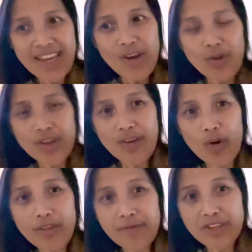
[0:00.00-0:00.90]
with all the
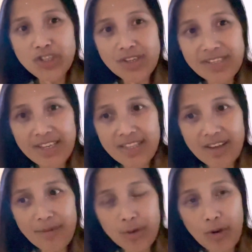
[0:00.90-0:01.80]
videos that uh,
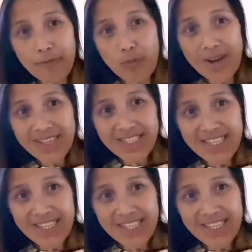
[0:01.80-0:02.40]
you have watched